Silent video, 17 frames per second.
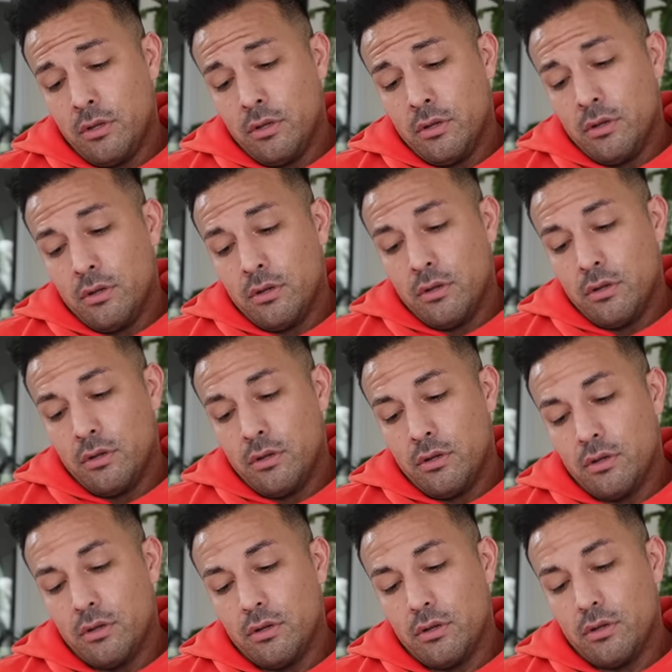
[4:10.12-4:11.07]

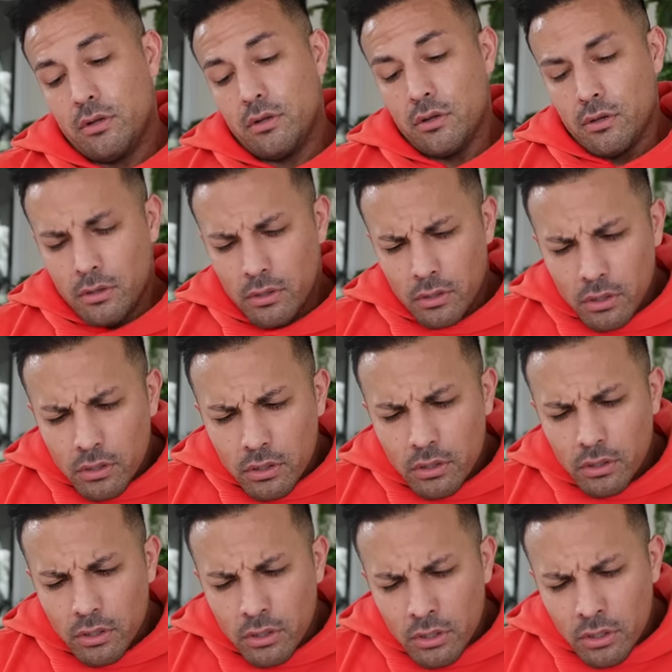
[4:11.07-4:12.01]

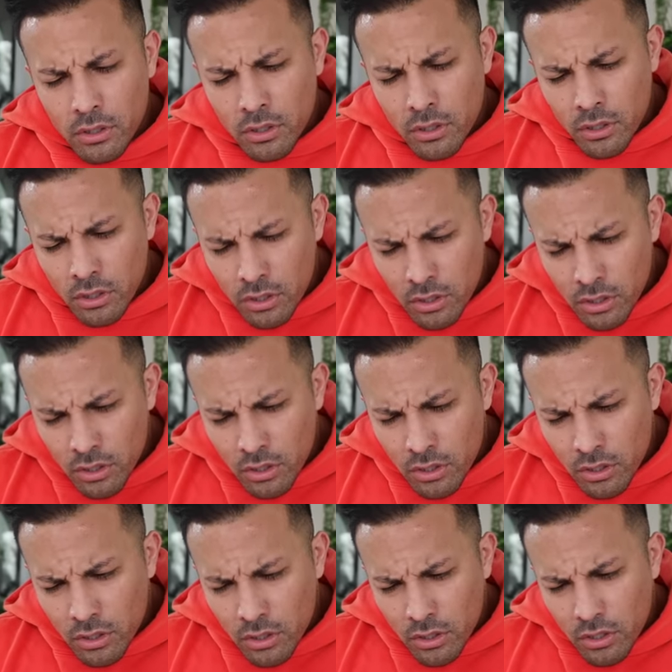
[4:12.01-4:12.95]

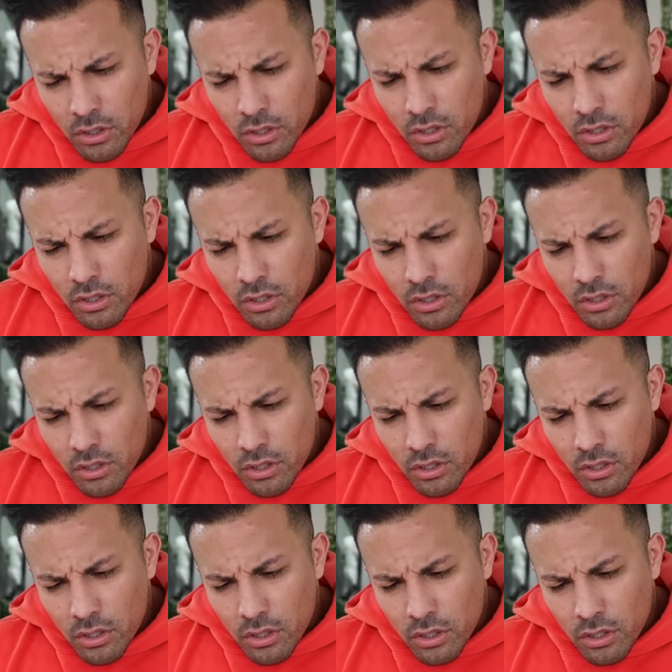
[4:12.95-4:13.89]

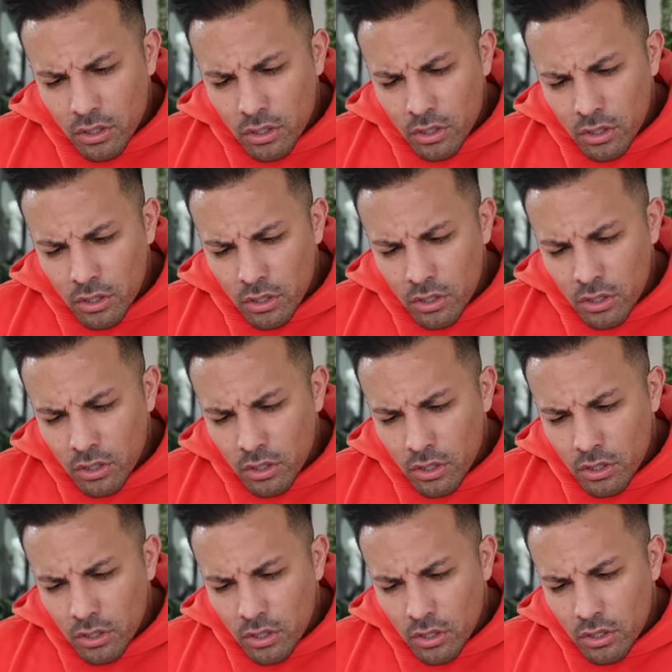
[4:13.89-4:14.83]

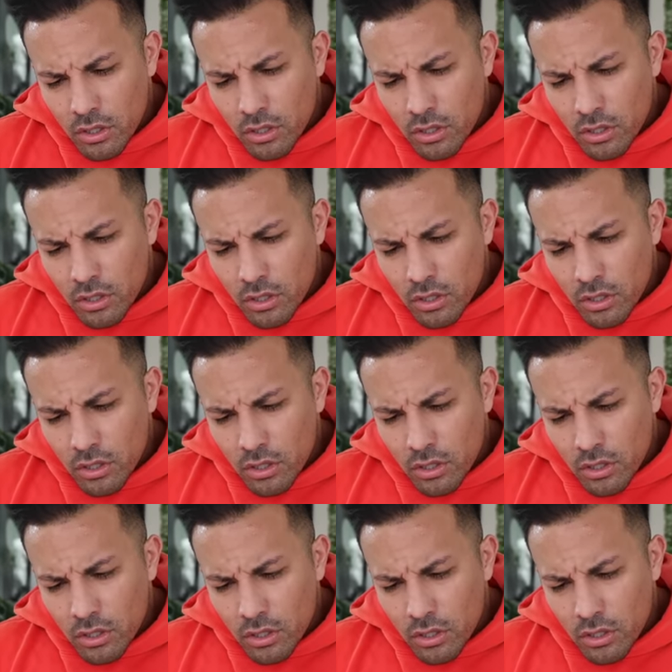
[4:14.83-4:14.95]
Nothing is said.